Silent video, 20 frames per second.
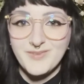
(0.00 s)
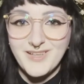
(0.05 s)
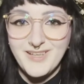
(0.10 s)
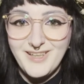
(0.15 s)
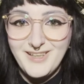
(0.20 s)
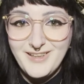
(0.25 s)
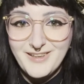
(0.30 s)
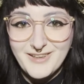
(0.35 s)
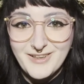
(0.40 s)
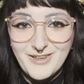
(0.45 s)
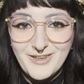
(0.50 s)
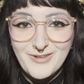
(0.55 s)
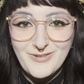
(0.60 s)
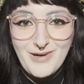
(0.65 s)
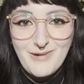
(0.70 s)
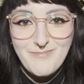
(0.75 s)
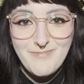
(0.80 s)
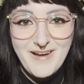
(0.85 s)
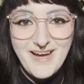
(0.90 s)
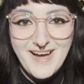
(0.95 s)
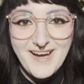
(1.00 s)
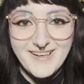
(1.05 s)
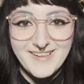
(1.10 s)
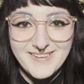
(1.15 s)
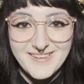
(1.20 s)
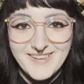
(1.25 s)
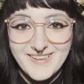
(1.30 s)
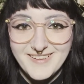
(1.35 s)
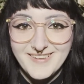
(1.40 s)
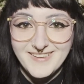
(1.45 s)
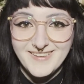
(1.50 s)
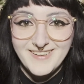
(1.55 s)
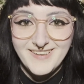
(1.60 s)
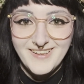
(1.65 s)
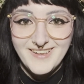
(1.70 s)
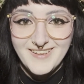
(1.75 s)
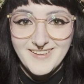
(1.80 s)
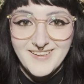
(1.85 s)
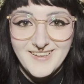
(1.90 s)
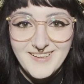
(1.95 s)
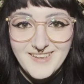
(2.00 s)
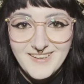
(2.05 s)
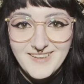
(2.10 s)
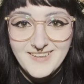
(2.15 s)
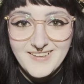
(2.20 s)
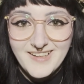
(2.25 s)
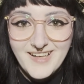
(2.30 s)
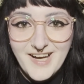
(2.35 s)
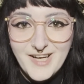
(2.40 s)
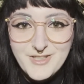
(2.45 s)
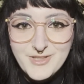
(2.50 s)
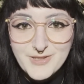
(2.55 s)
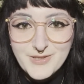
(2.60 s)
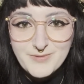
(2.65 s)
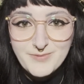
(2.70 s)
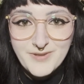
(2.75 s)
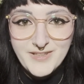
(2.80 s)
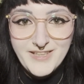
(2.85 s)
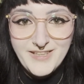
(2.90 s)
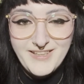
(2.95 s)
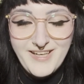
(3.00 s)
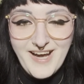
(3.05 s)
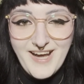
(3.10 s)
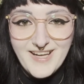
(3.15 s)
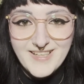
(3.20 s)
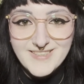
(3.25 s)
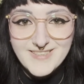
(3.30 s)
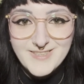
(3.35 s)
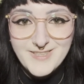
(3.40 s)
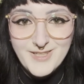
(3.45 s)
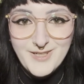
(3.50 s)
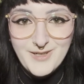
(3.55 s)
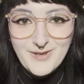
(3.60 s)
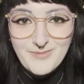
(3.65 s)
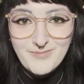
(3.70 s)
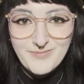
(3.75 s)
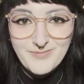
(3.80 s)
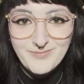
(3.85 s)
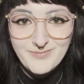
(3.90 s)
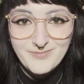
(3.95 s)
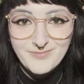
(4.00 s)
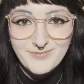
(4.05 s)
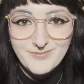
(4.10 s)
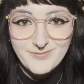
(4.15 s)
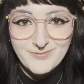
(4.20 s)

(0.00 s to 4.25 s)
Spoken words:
Hello, I'm back. I just went and asked him